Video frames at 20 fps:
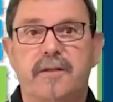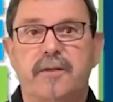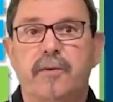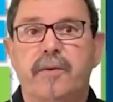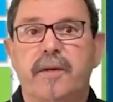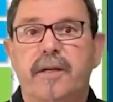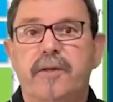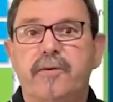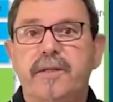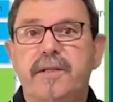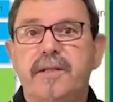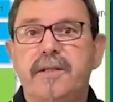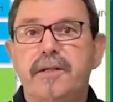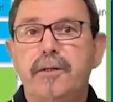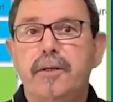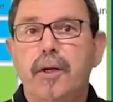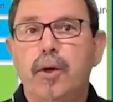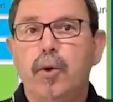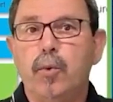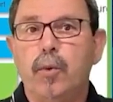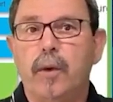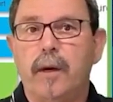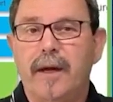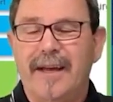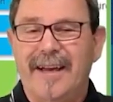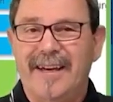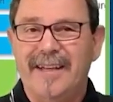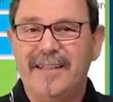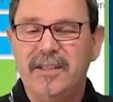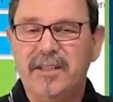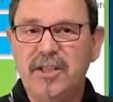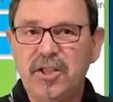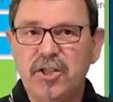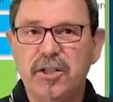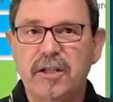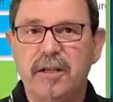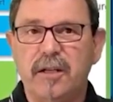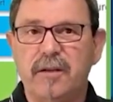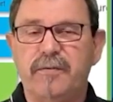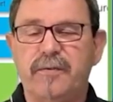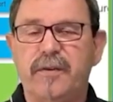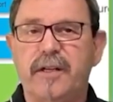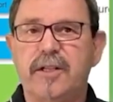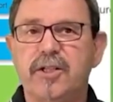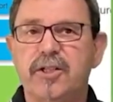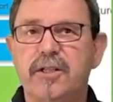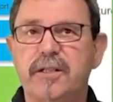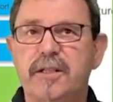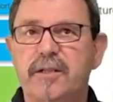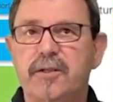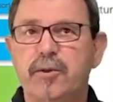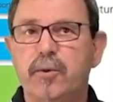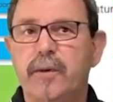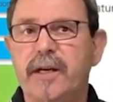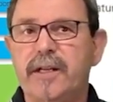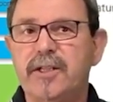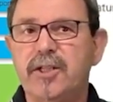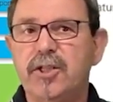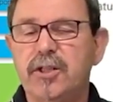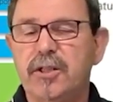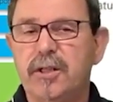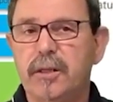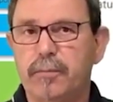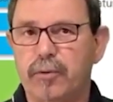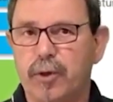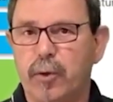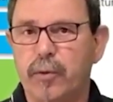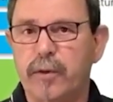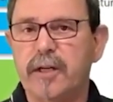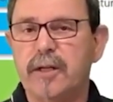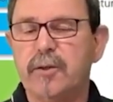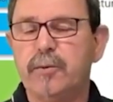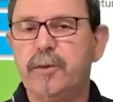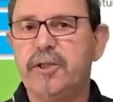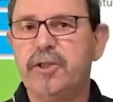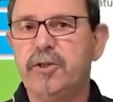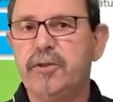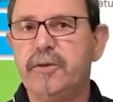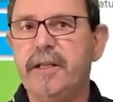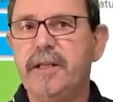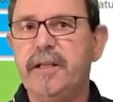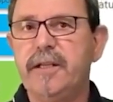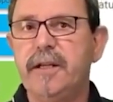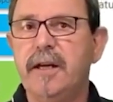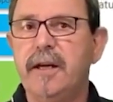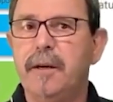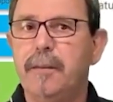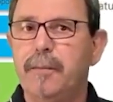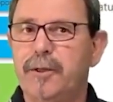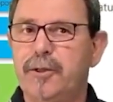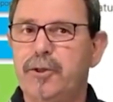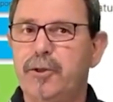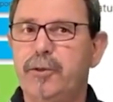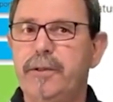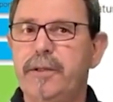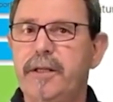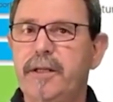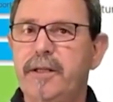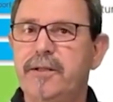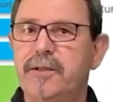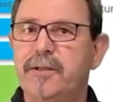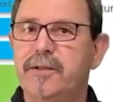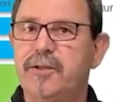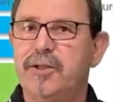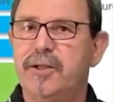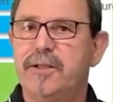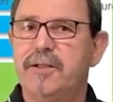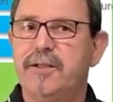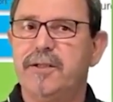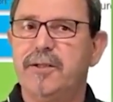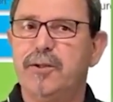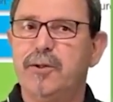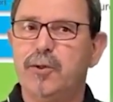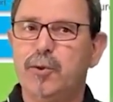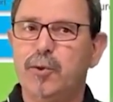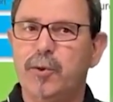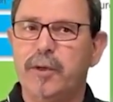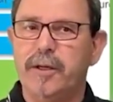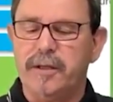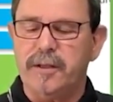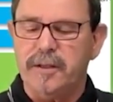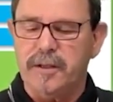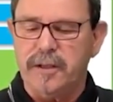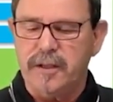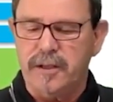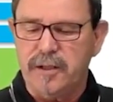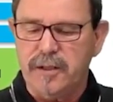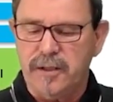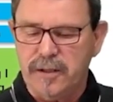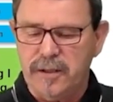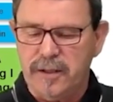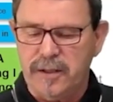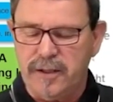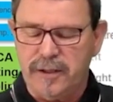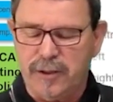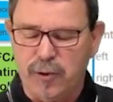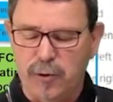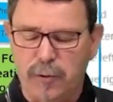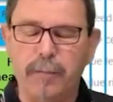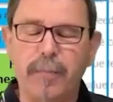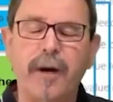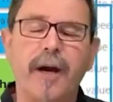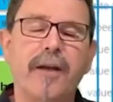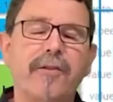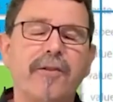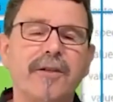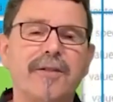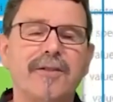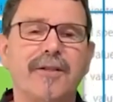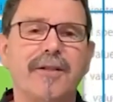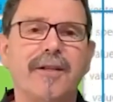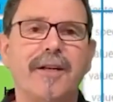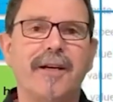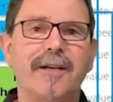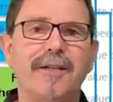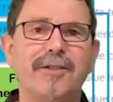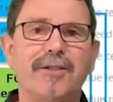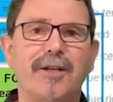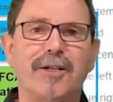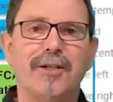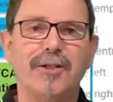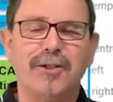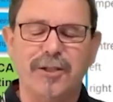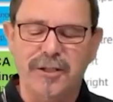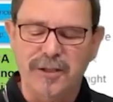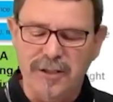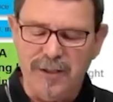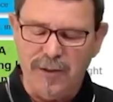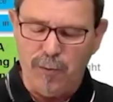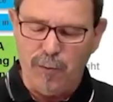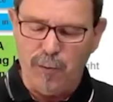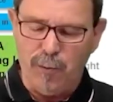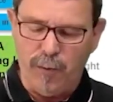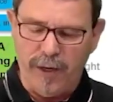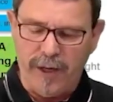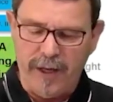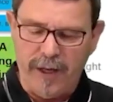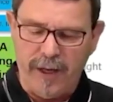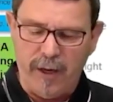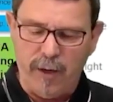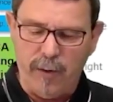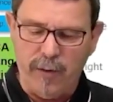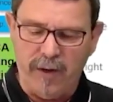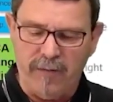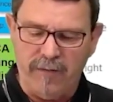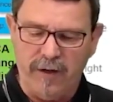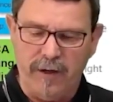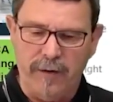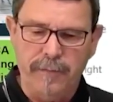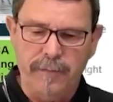So there is no additional function, no additional product which you need, but you need just to combine this in an intelligent way, however.